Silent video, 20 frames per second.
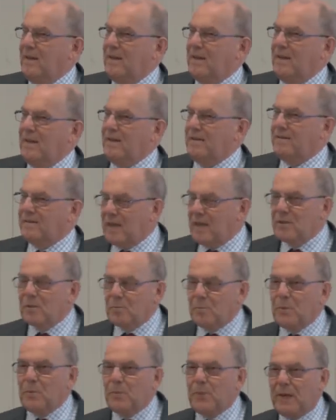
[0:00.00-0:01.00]
He set
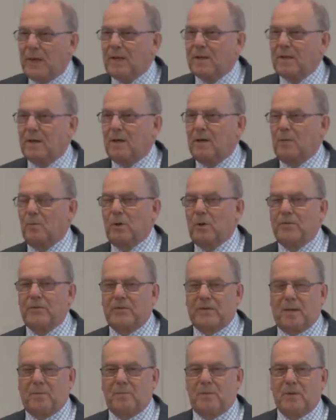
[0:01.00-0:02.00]
up a pillar, 1
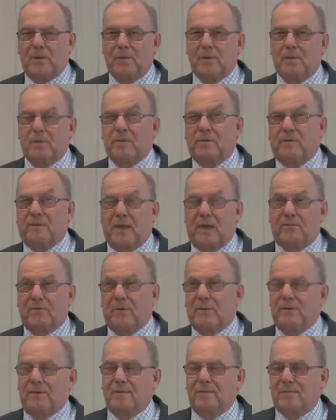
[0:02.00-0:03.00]
Samuel
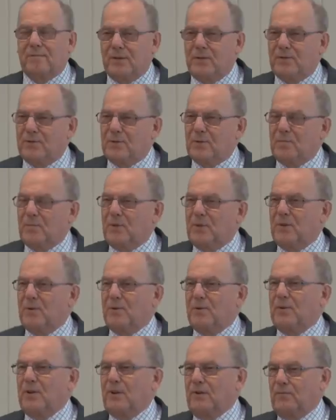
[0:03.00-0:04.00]
7 verse something
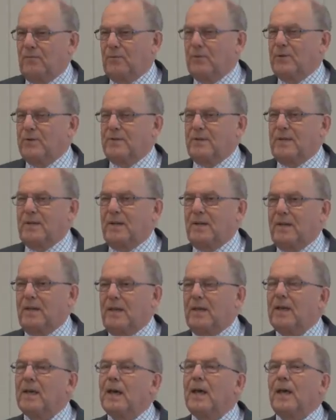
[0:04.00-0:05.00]
or other, 14 I
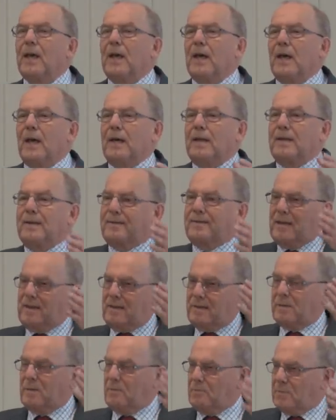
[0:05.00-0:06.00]
think. And he
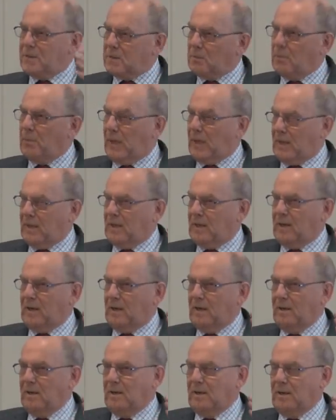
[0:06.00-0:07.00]
sets up this
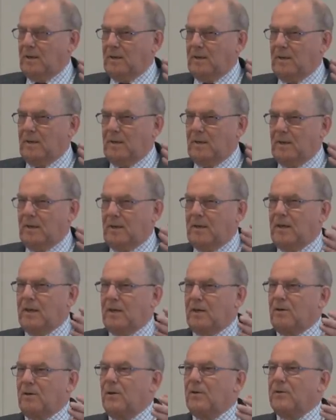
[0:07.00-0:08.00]
pillar and he
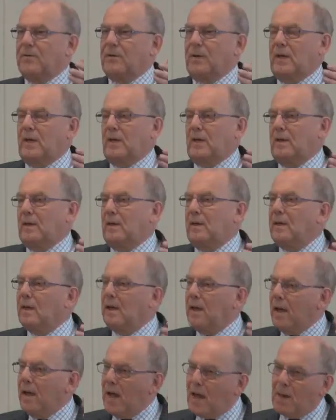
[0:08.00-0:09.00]
calls it
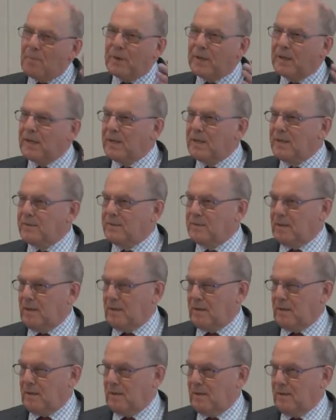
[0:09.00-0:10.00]

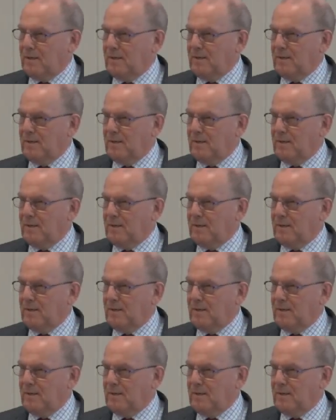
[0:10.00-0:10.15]
Ebenezer.